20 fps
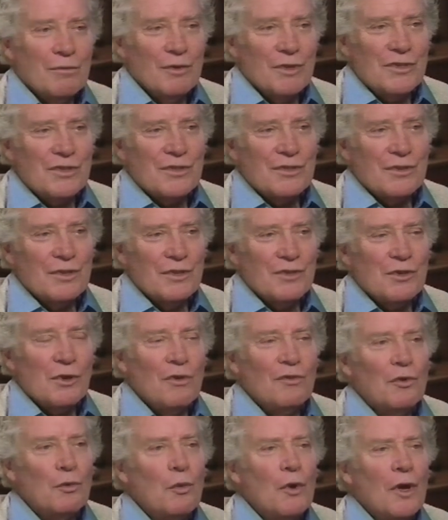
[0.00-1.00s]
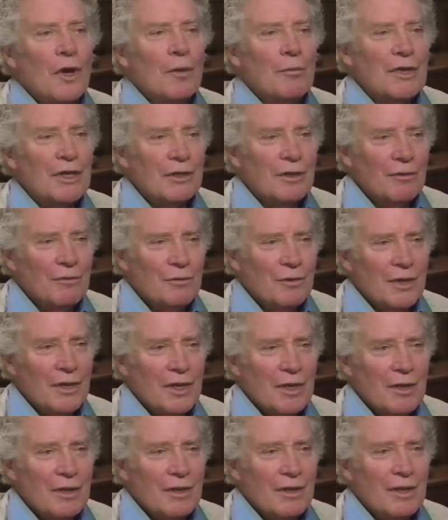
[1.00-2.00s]
Oh, it was overwhelming,
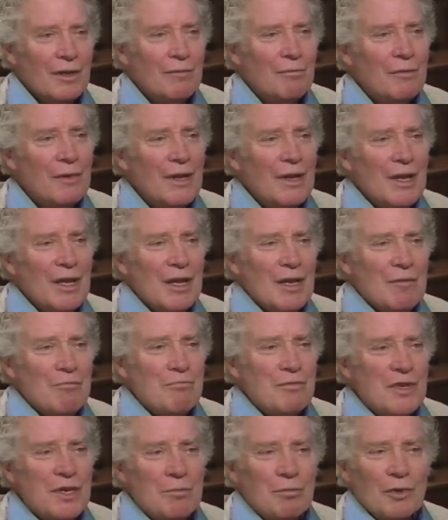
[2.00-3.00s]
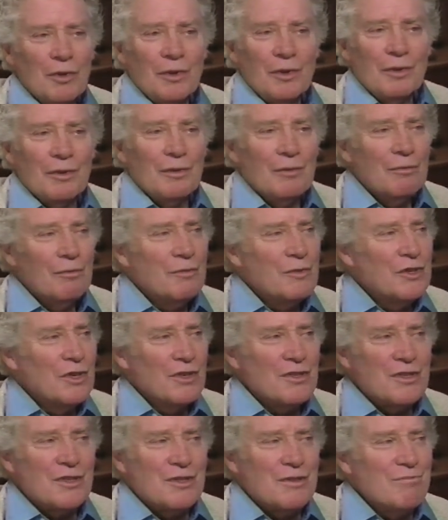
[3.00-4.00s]
really. And people
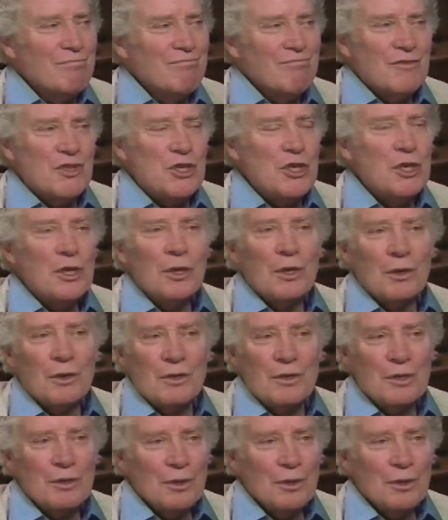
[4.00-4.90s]
just cheered, you